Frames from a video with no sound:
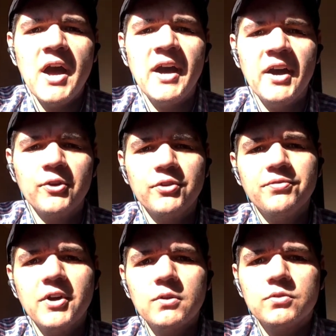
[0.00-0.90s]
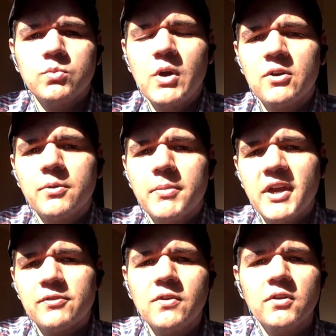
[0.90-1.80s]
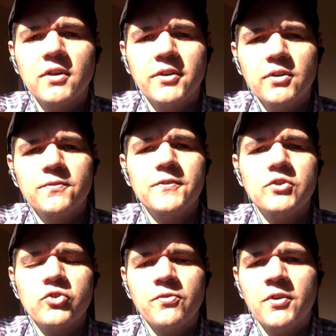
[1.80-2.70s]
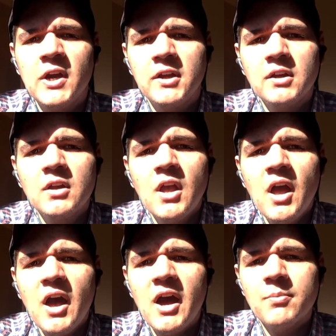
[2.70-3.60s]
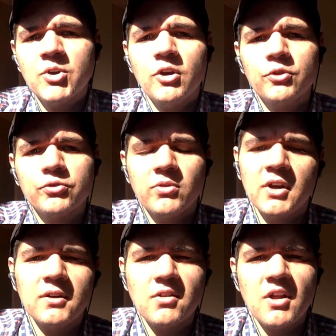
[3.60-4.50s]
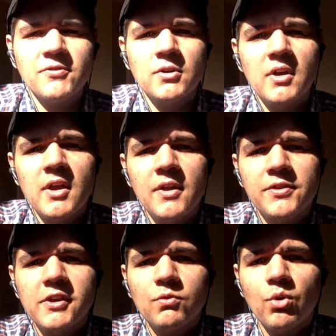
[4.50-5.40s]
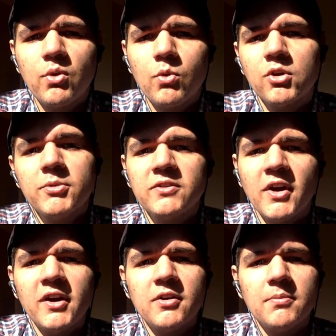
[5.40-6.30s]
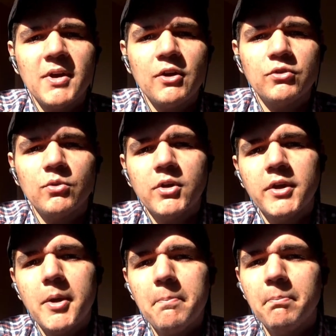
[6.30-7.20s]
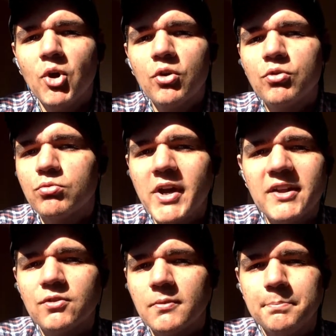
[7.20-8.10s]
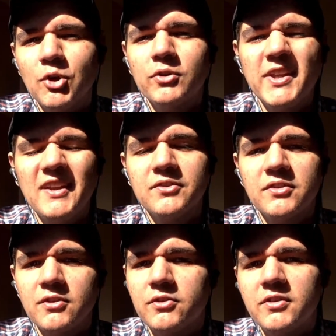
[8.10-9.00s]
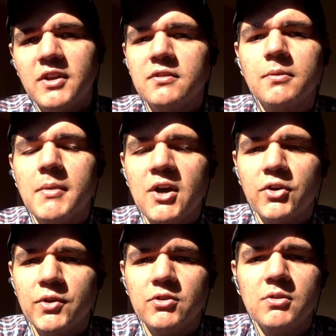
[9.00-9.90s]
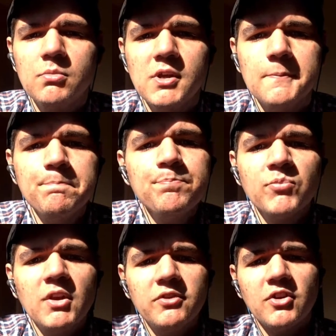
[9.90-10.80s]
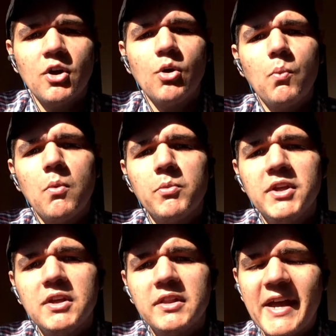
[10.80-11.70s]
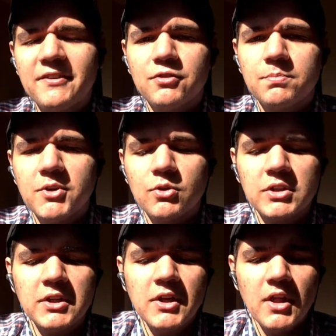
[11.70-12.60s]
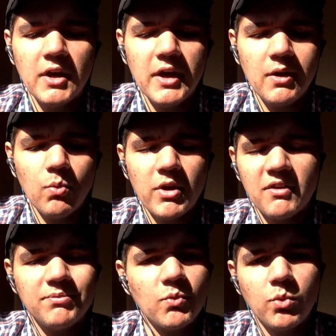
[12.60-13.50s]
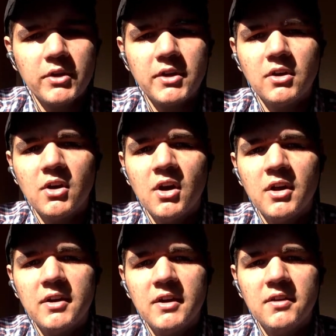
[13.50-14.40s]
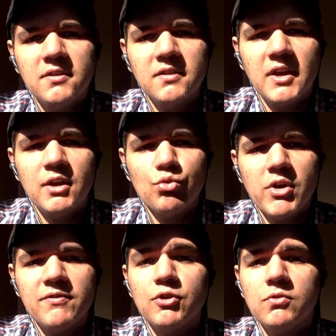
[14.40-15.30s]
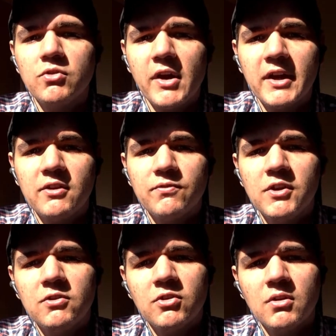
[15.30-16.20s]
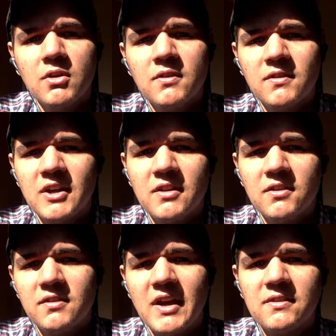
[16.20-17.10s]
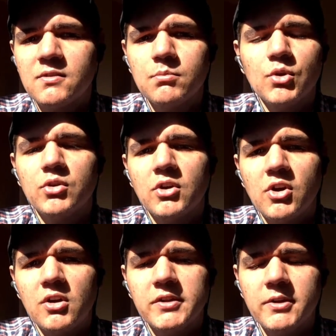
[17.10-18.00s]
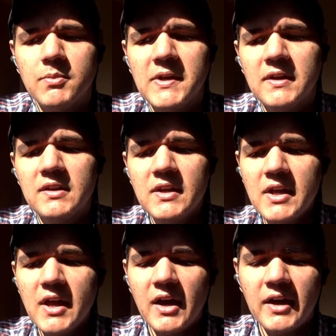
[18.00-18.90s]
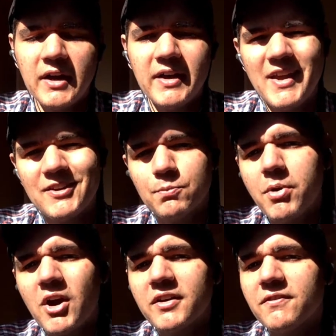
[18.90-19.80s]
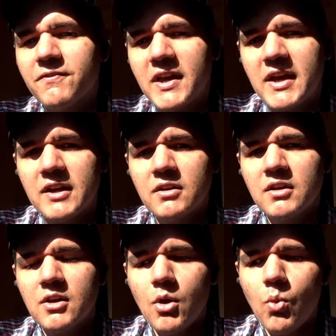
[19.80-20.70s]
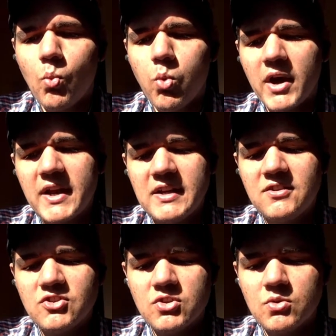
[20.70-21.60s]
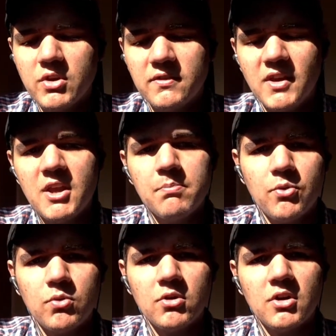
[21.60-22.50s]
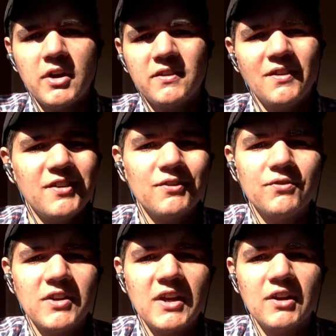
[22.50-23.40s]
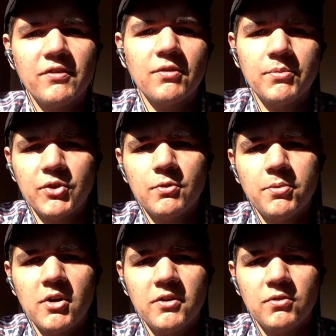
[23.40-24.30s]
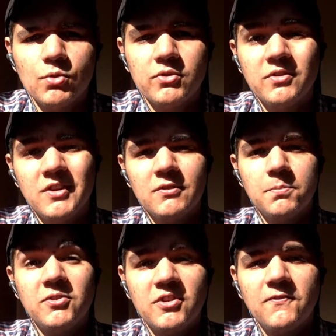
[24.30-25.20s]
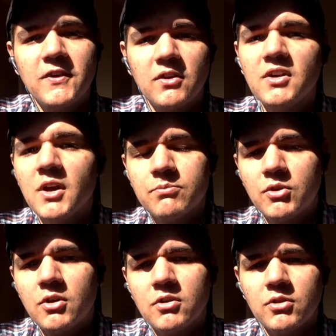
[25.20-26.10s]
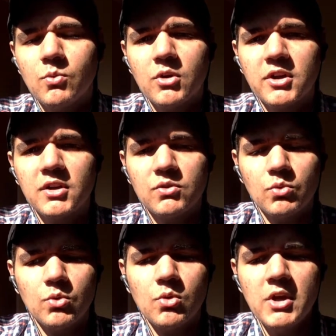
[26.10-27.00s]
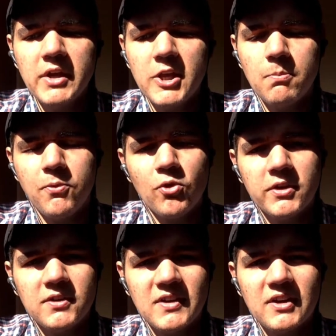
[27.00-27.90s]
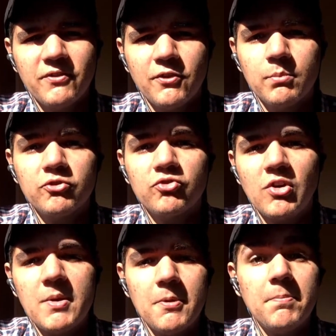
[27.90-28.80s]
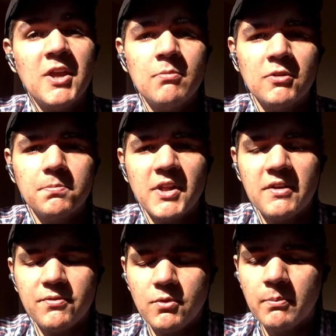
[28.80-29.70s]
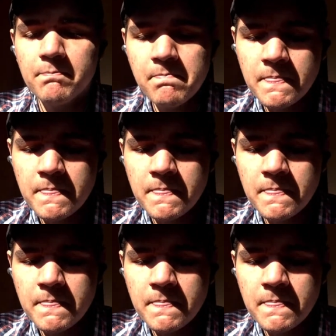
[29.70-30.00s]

Howdy folks, welcome back for another Feature Friday. I'm your host Ryan Glover, and this week we're going to be talking about doing bulk writes or bulk inserts into MongoDB. So when we last spoke, uh, what I've been working on is a revenue tracking feature inside of the S A S M building called Command. Uh, and as part of that, what I need to do is import a ton of data from third-party sources, and specifically I'm currently working through importing data from Stripe, a payments platform.